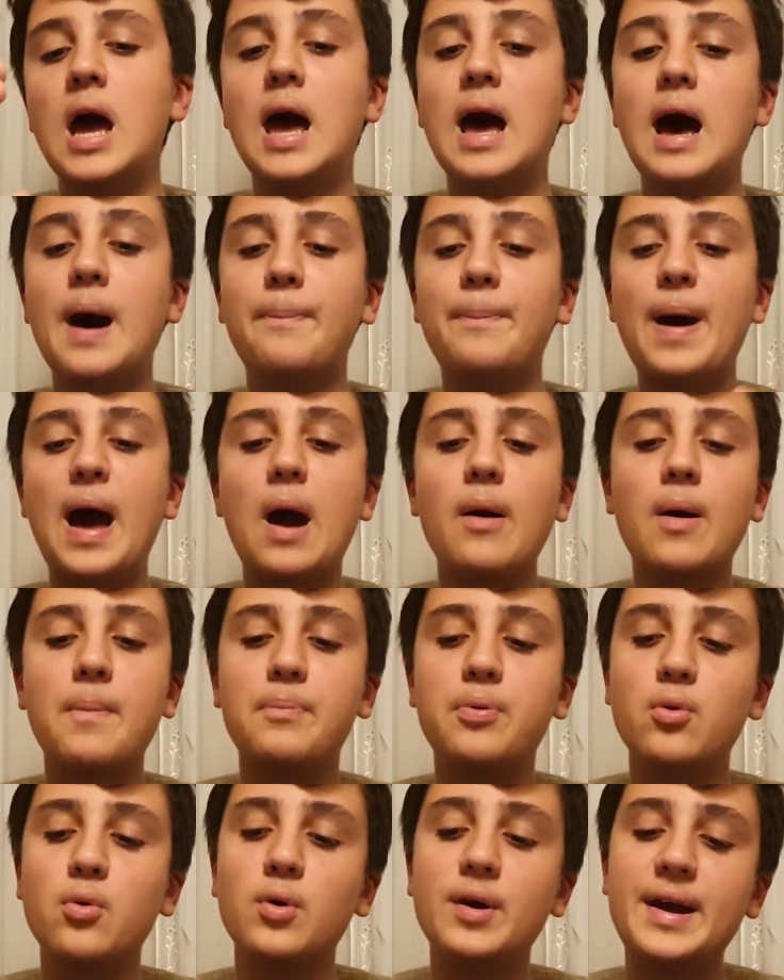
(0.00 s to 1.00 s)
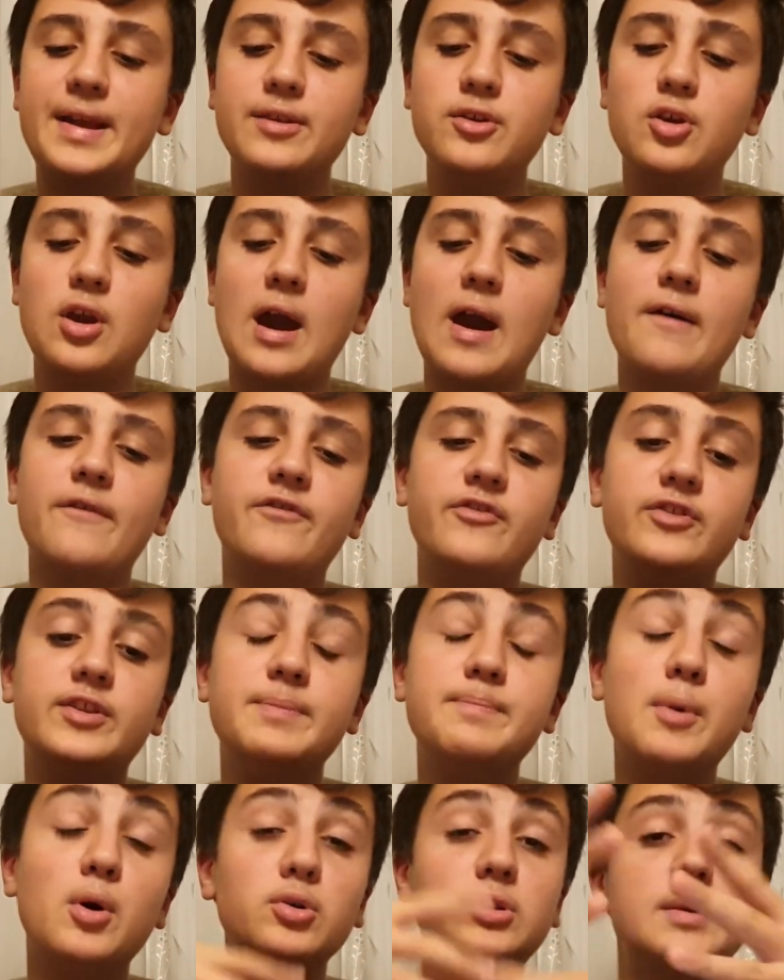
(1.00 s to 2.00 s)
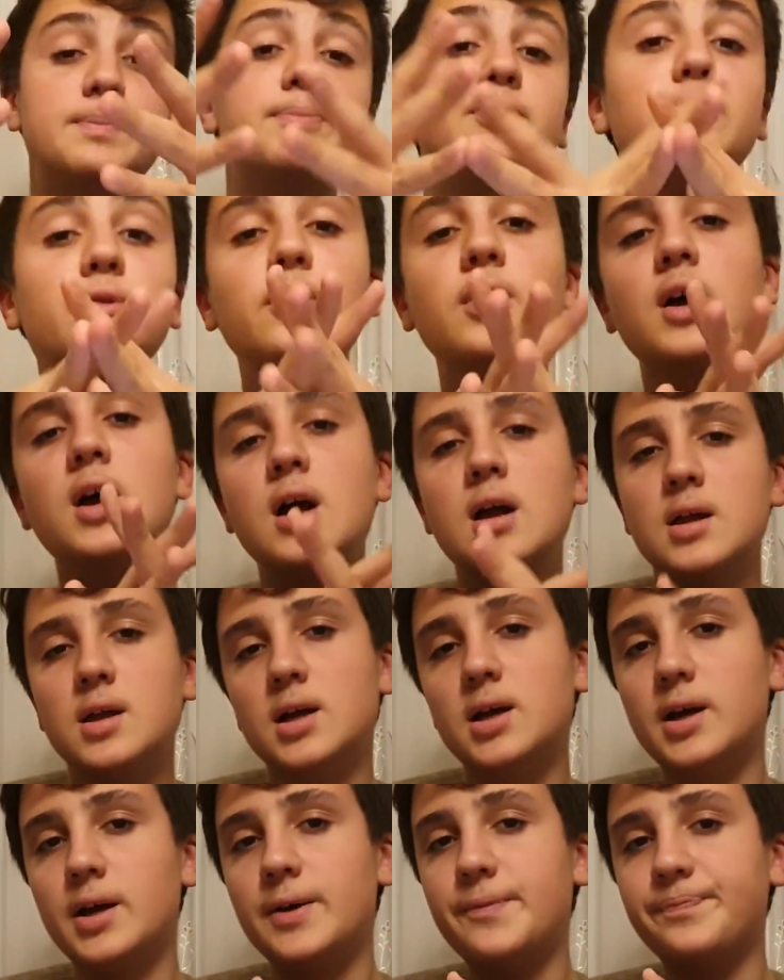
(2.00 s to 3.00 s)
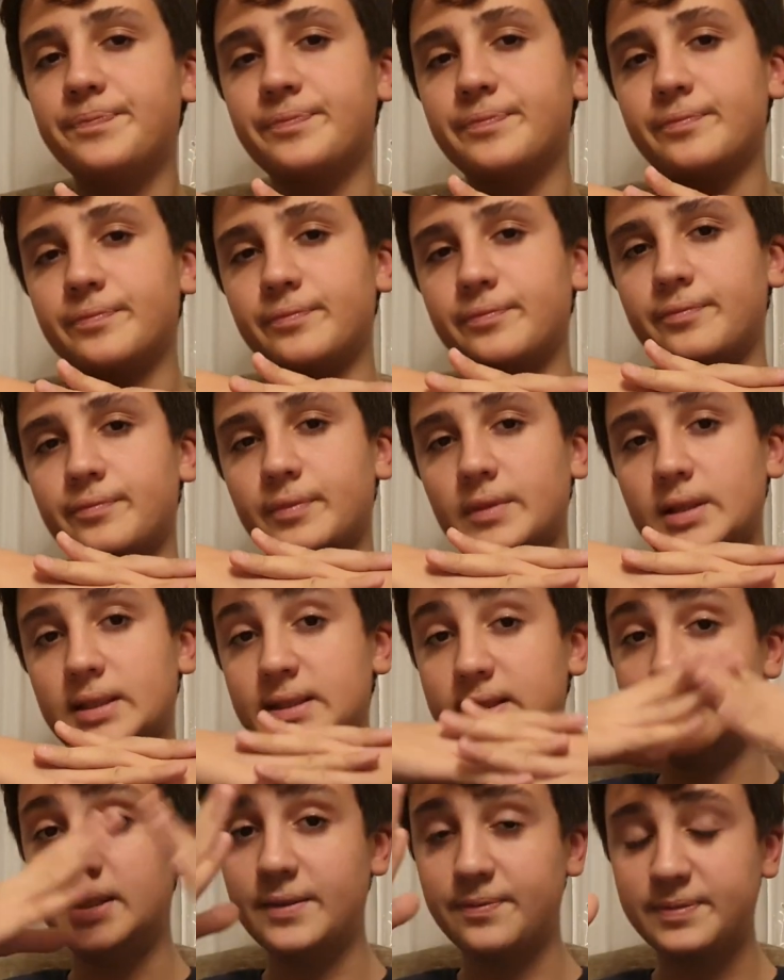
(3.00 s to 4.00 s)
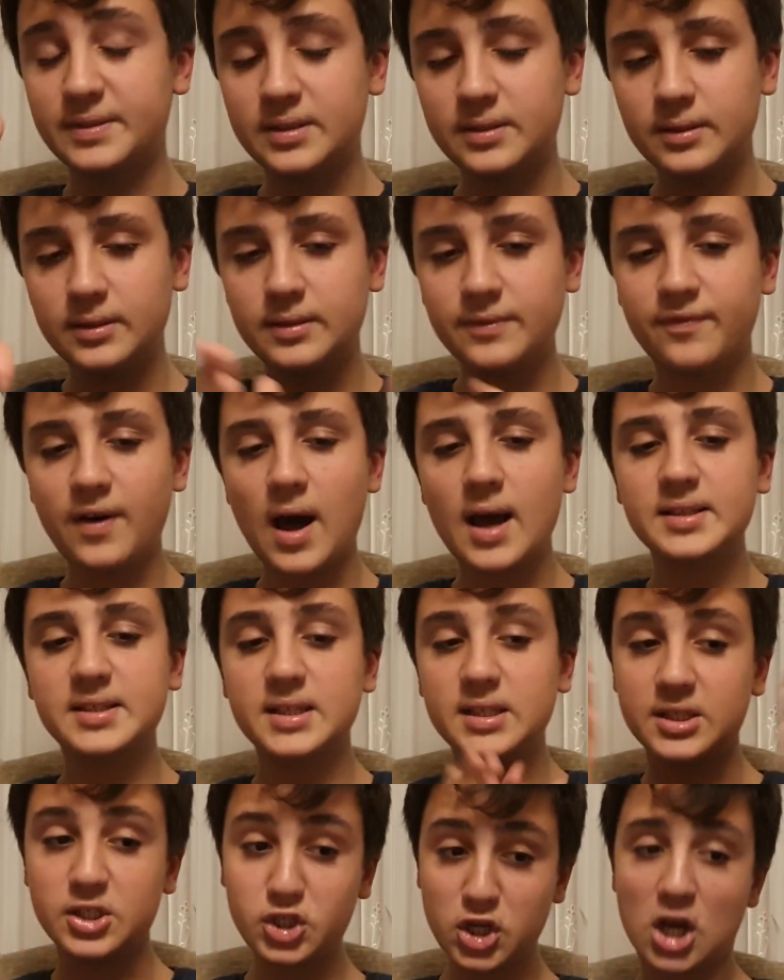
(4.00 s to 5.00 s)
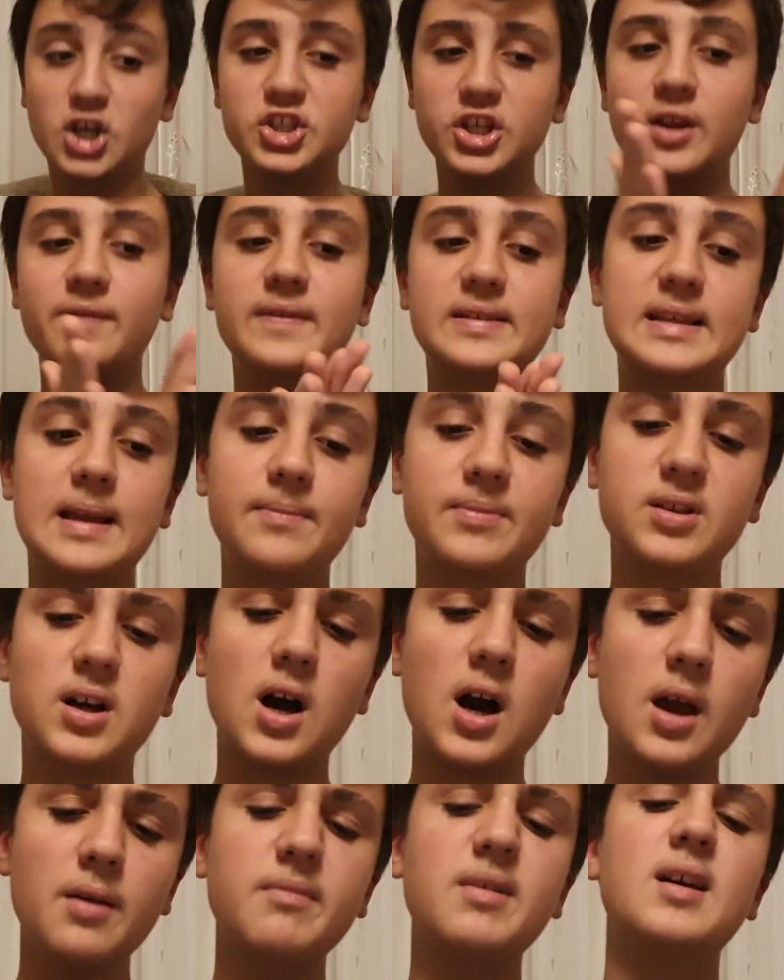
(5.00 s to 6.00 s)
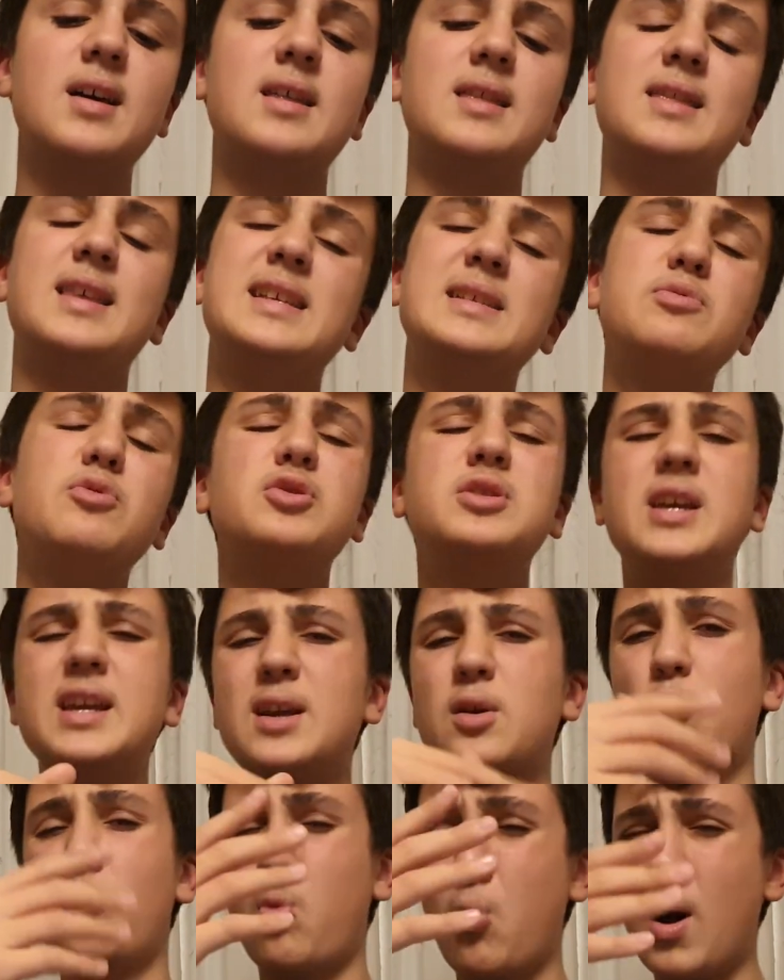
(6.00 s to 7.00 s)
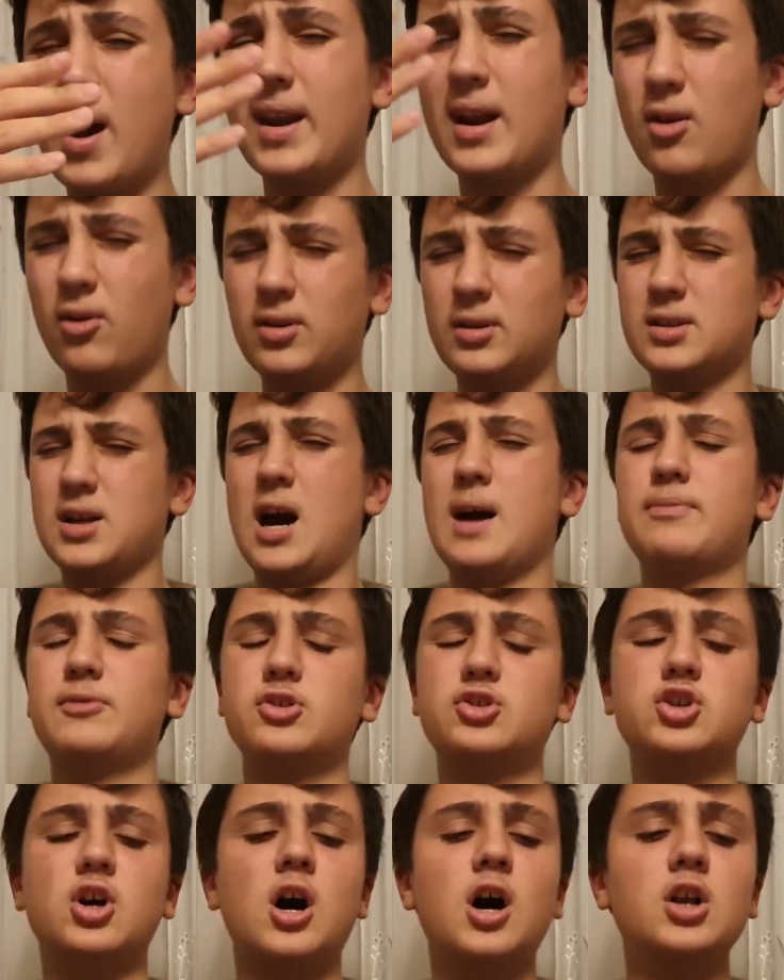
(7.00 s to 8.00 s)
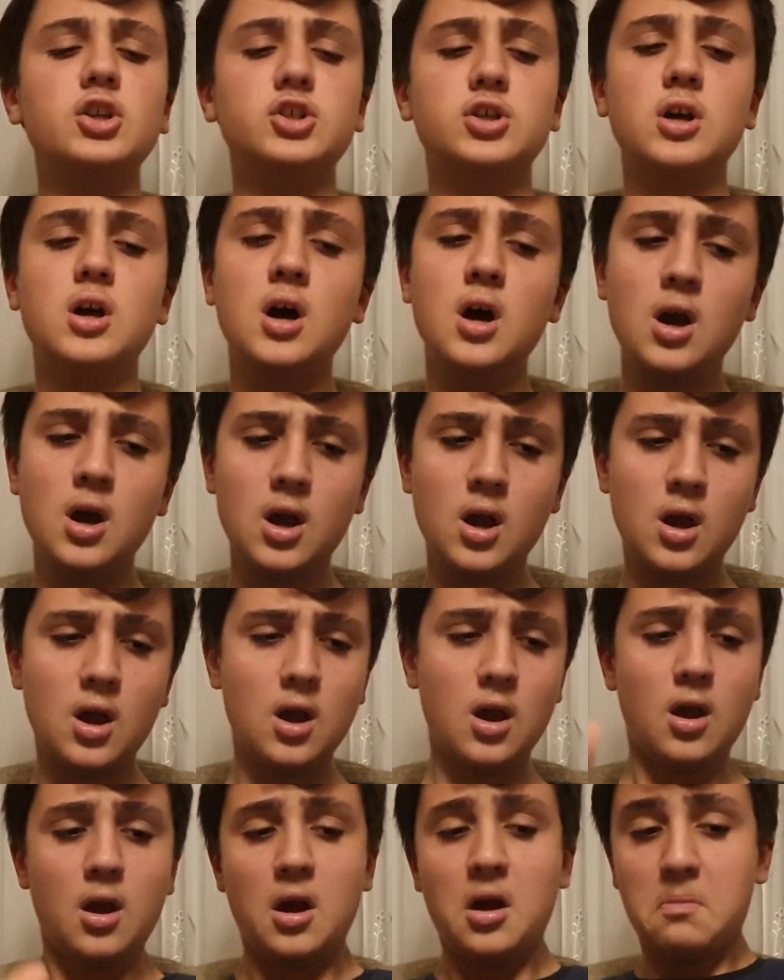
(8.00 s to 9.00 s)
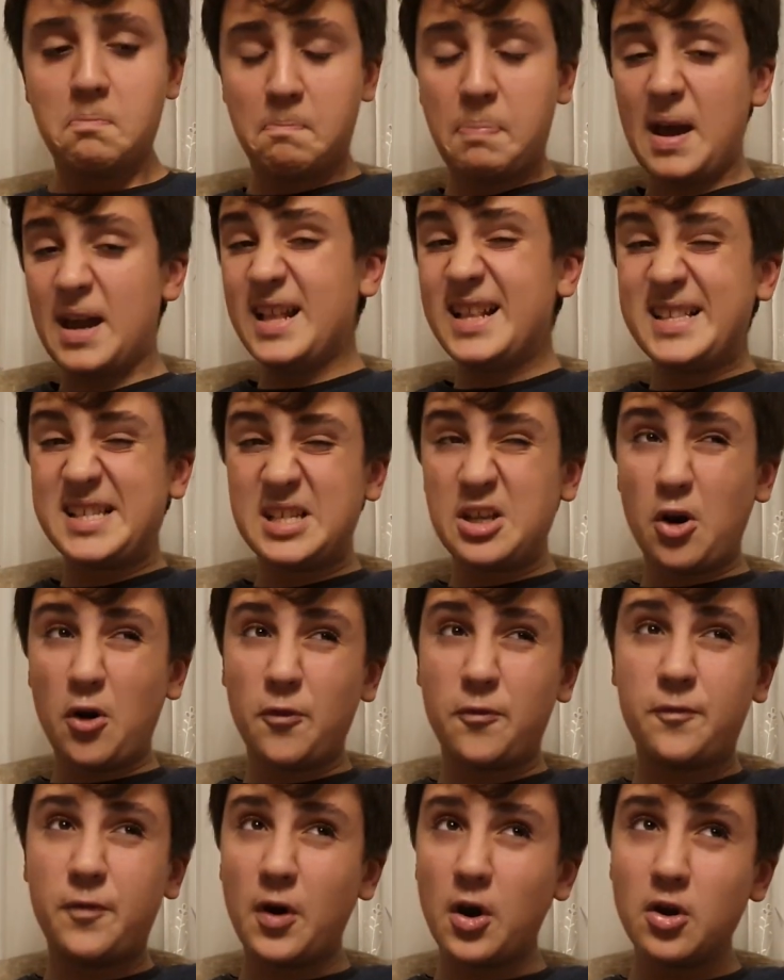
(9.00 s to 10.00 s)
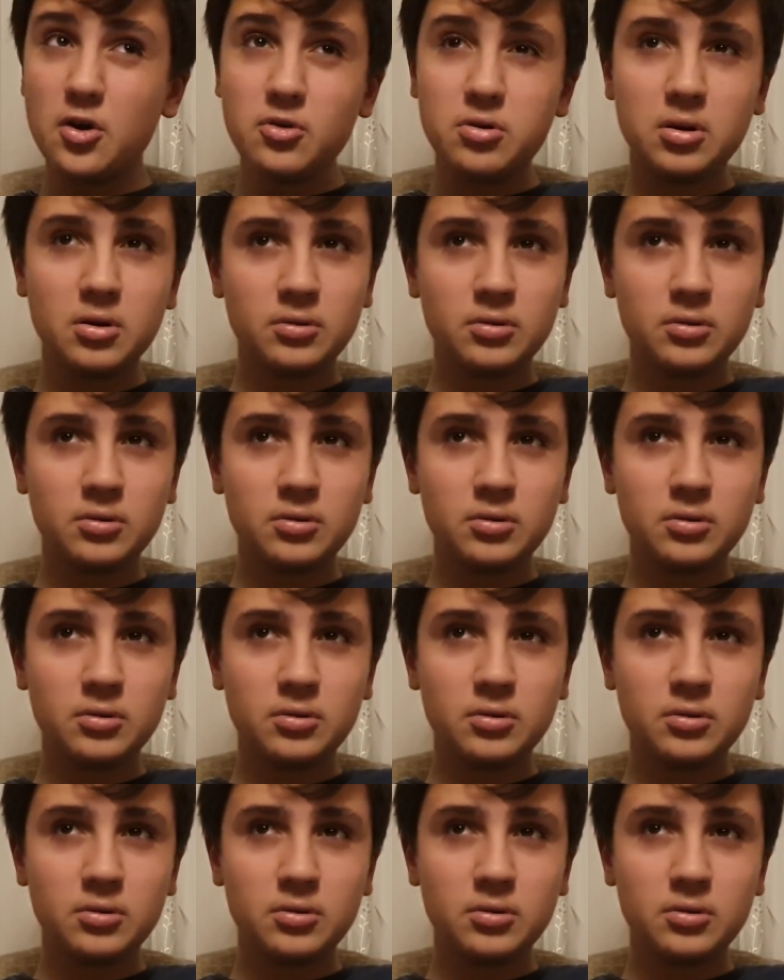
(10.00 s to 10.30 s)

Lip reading: a power port and you have multiple devices charging at the same time. This will take quite a long time to charge. By itself though,